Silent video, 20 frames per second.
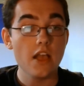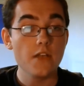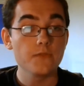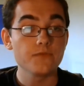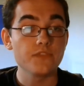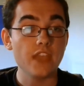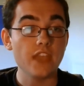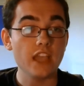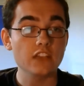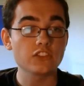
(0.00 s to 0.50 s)

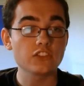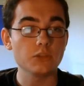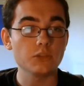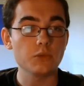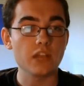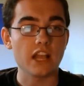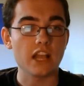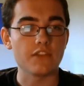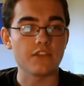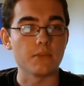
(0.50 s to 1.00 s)
Next up, we
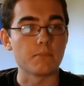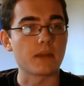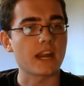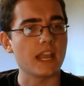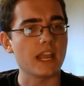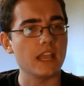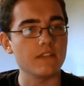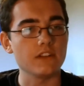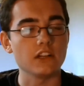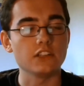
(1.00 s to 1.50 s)
have the
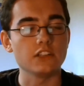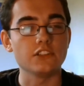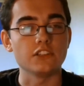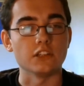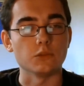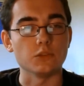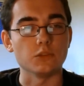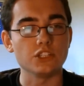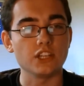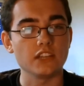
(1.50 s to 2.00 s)
Brave Hunter,
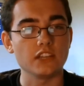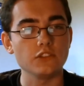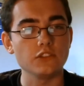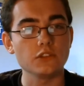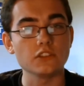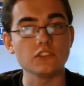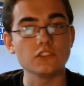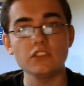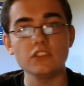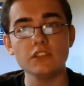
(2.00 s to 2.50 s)
which, as you
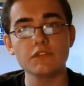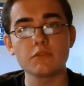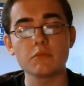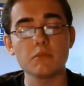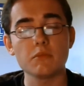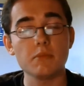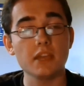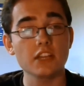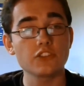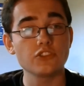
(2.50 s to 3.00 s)
can see from the
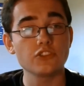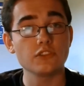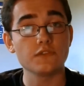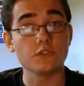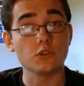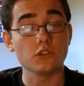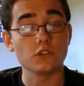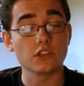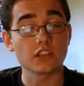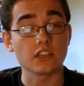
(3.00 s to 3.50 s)
picture, if
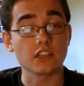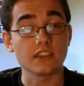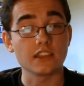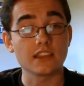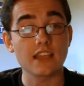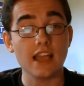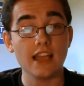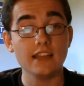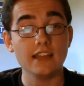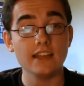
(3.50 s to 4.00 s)
you're looking at the
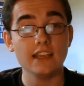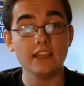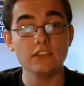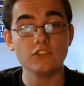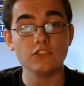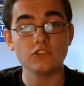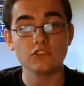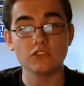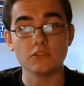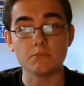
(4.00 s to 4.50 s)
guide, is
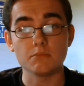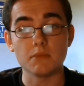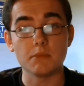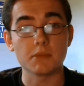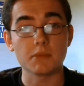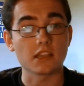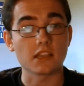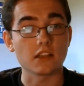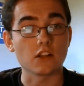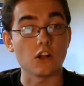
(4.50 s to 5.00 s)
just a
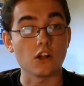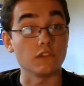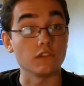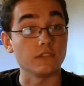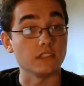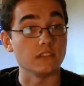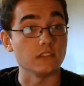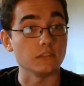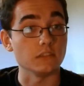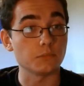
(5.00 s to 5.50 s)
mimicking of
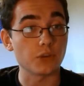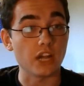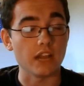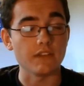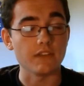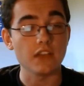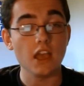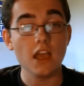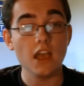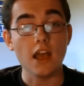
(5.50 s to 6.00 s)
Disney's Brave.
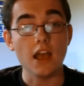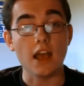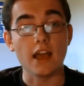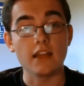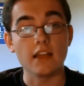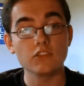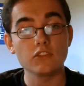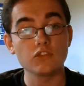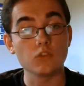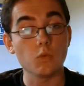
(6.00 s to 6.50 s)

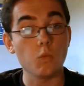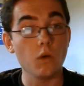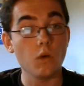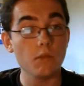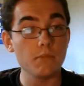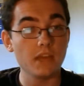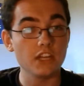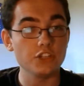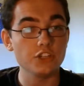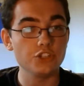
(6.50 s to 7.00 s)
This is a 1
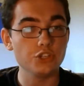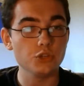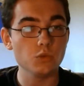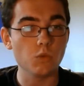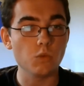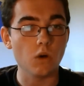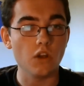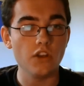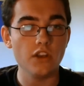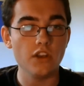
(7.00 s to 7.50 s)
mana
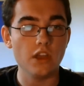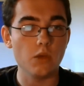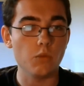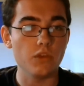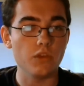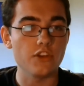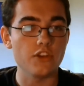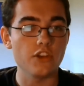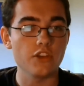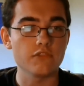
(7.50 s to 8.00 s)
2/1 with
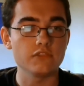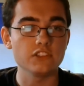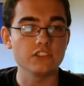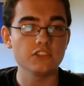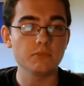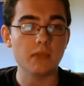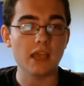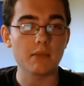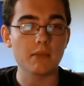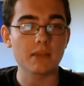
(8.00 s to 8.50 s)
another
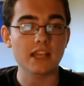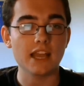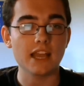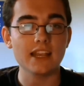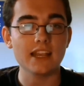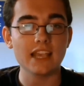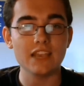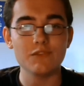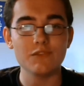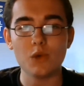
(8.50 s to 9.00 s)
Inspire
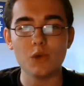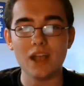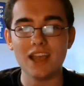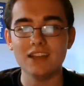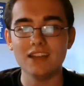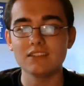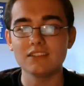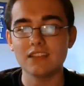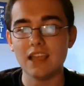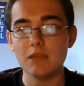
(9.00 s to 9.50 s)
mechanic. If your
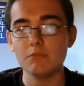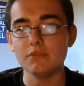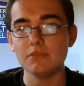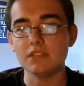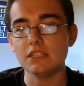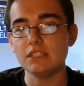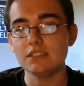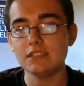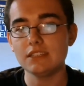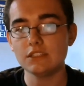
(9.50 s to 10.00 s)
hand is
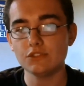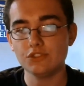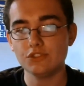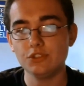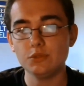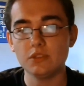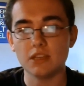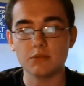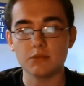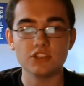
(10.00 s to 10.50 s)
empty, deal 2
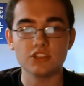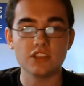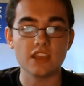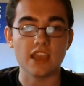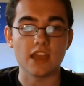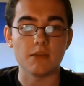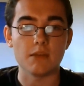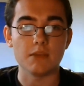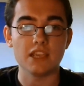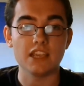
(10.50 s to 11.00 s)
damage to the
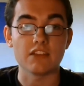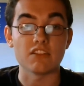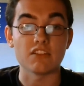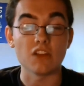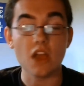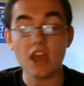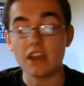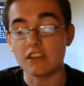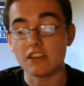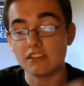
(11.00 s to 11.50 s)
enemy hero.
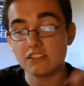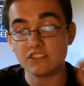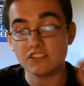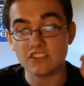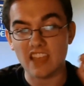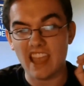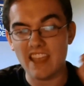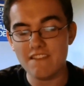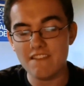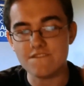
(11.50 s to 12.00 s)
Now, this is
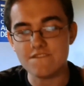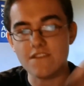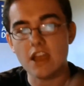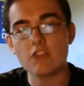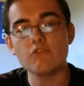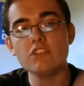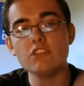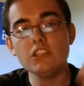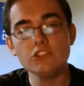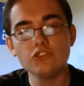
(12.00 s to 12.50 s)
a
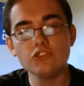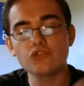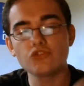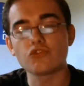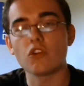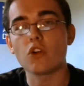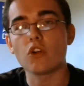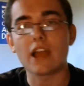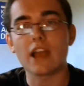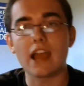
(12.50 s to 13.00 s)
very
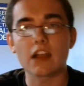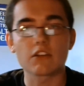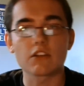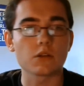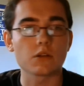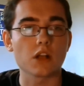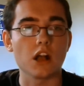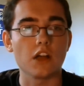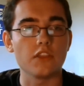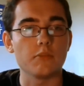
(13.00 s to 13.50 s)
strong aggro
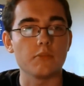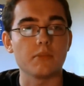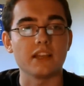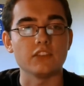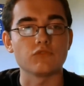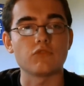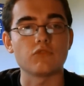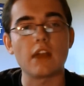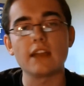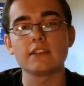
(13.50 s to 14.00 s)
card that plays
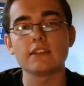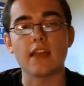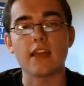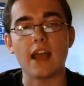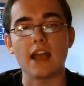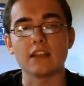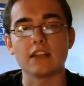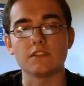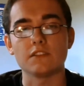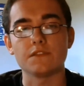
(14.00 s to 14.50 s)
right into the
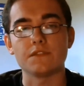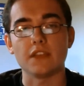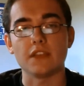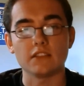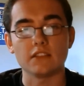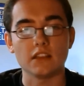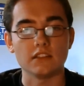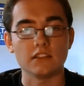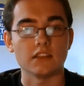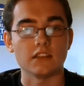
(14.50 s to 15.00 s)
hands of Face
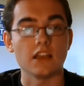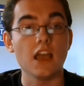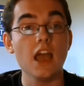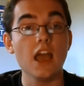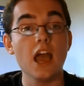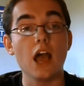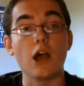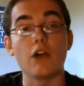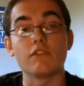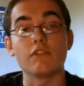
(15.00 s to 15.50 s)
Hunter.
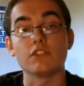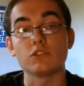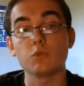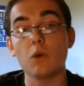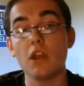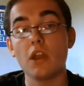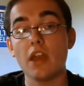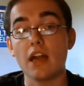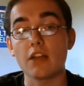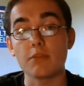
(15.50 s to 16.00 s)
However, its
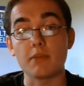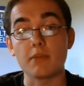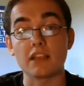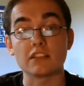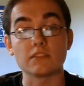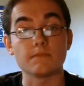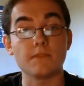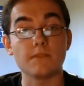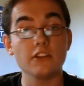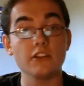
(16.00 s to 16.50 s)
1 health makes
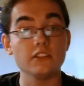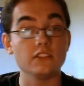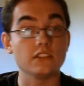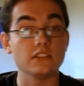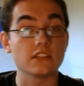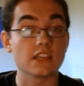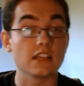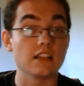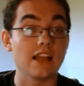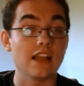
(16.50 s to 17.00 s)
it very easy to
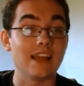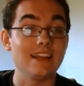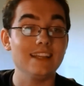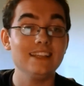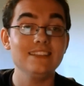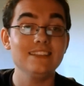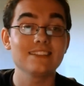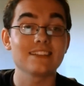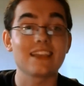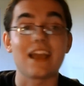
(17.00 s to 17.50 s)
kill and
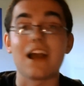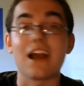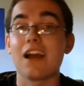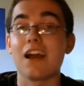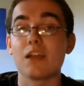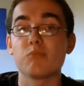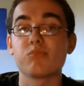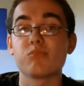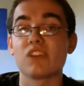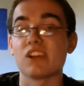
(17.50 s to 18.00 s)
easily a high
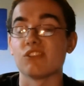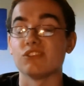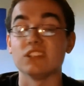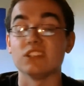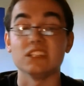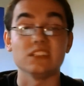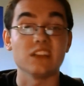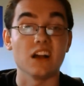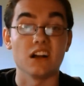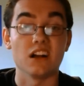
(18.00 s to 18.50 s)
priority
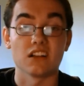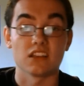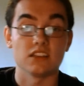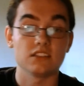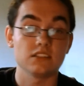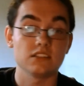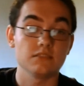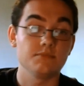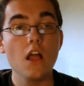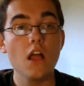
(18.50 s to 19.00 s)

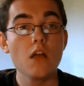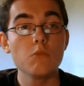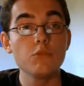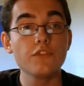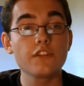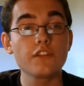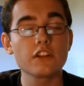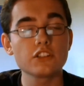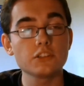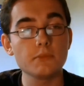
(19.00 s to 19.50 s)
target.
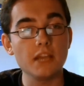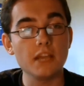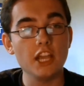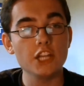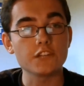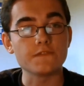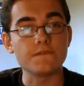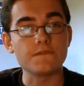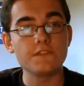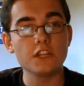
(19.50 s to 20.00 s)
Moving on to Mage,
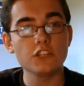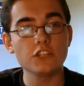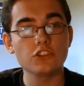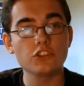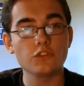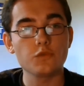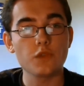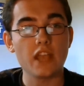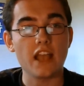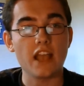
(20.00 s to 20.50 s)
and first
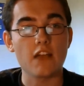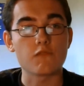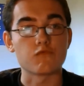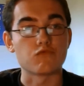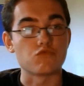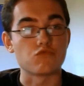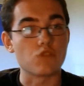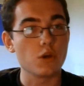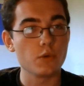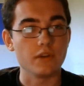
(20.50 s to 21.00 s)
off we have
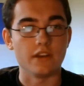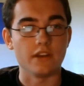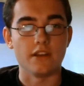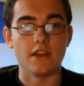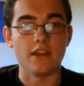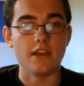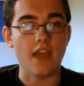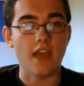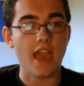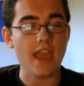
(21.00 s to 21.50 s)
Ronan,
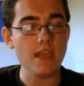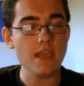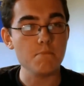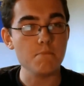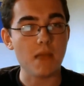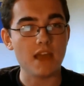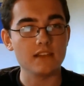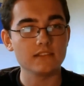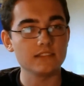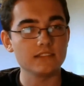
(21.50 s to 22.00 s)
an 8
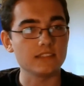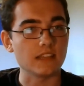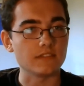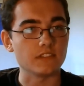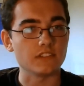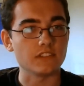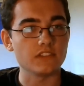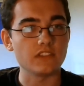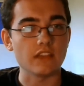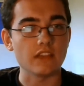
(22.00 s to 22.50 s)
mana
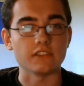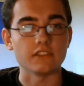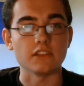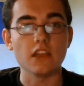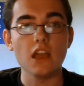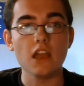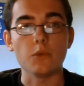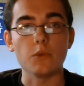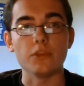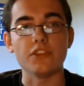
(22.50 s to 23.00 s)
7/7,
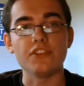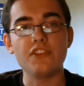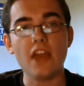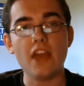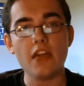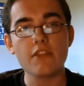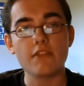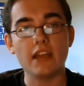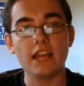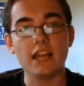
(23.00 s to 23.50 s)
with a
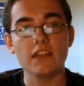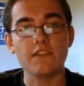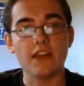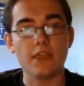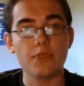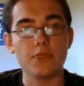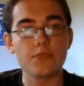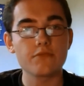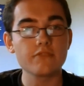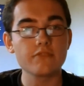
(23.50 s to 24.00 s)
death rattle of
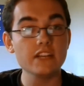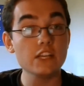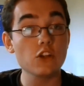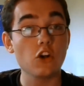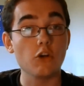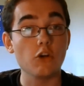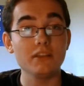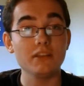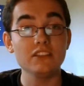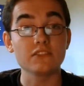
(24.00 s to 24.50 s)
add 3
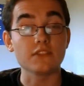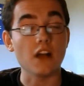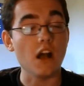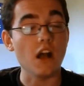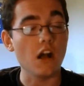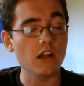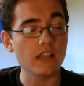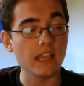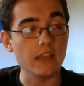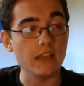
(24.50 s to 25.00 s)
copies of
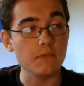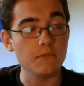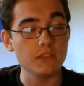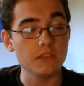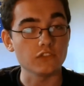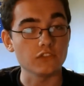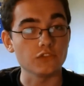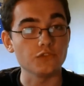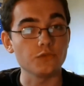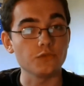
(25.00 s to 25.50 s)
Arcane
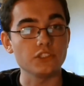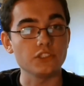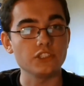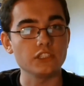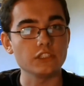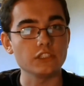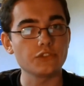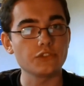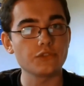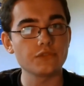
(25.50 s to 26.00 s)
Missiles, which
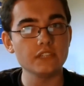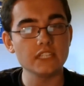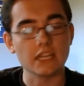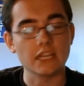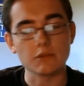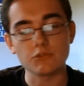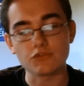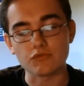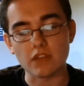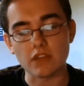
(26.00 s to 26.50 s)
deals 3
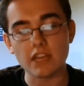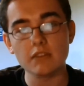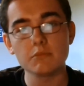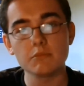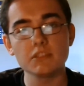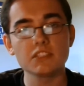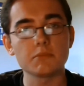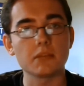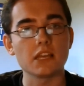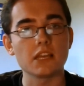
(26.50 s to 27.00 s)
damage randomly
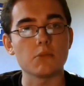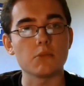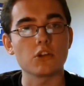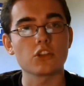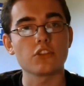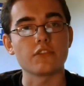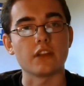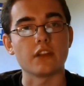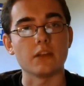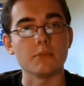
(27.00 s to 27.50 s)
split among
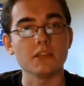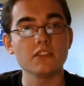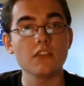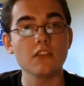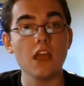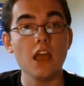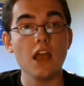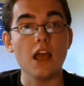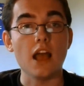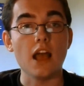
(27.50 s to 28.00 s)
your enemies,
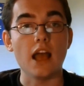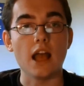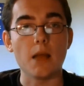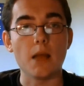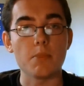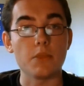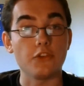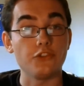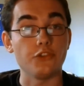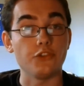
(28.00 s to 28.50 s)

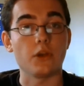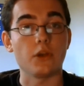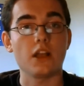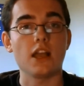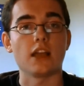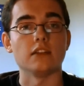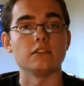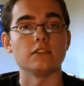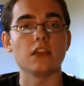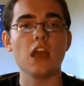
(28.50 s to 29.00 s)
to your
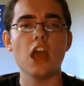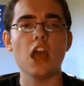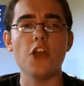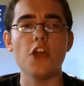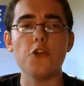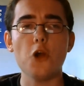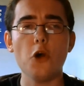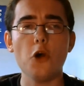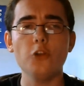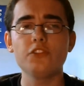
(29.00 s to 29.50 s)
hand.
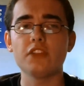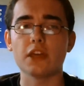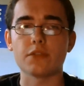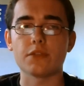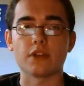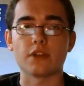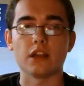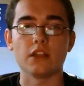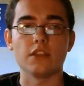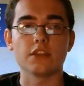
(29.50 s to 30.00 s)
An odd death
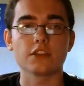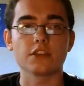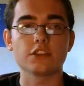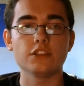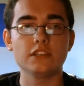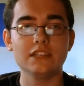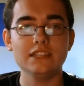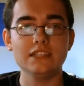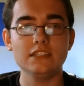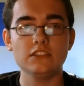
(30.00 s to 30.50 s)
rattle that
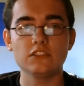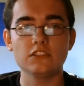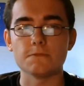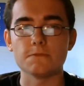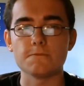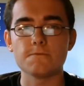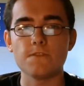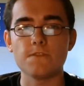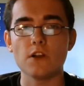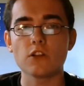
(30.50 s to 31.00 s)
could lead to some
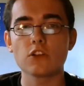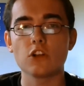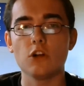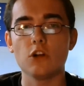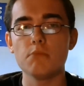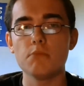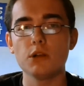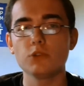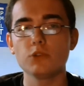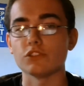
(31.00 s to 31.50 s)
fun
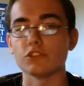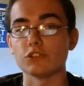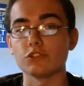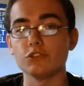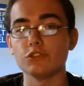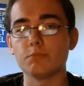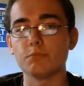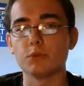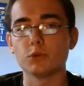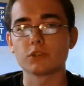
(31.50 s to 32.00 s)
combos and
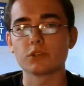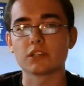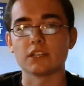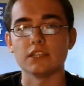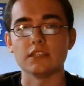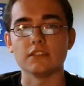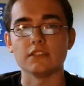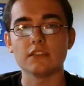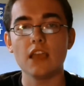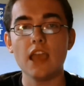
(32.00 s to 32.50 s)
good board
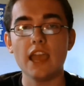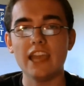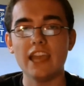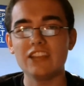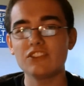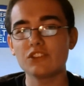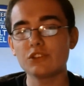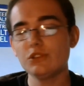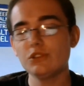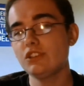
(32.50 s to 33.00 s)
clears. It's a
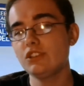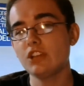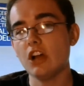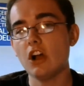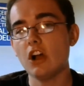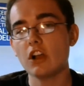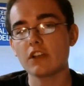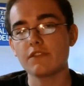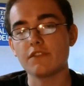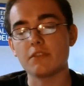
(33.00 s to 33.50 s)
good
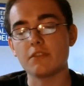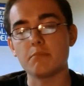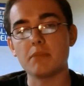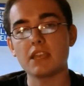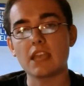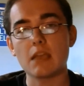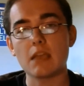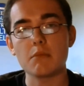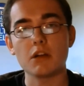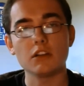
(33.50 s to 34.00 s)
target for the big
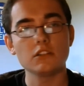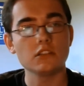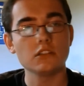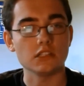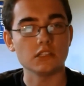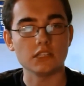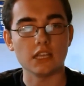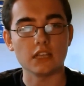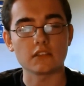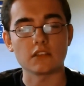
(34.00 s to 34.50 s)
game hunter that
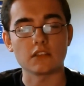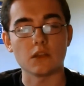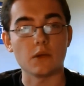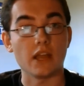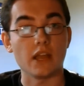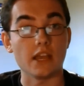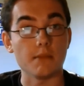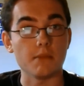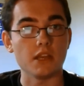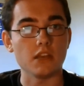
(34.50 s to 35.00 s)
takes out
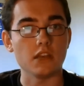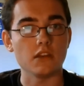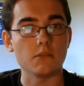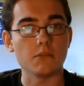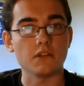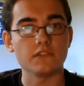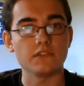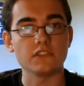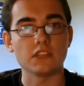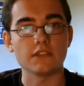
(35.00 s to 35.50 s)
any minion
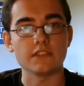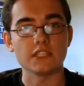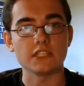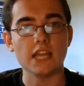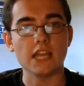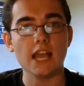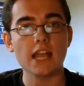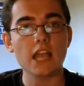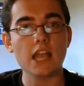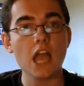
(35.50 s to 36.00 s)
above 7
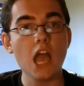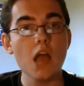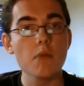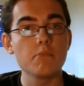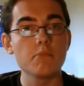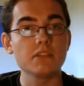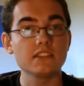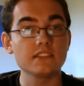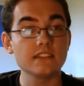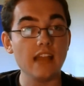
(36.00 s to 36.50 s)
attack,
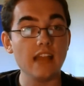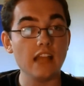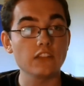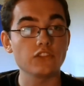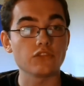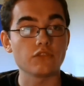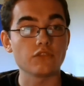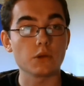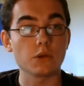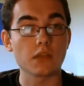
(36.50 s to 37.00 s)
but stats
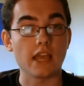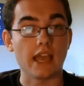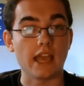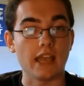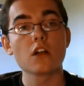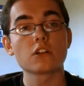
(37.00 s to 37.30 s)
are okay.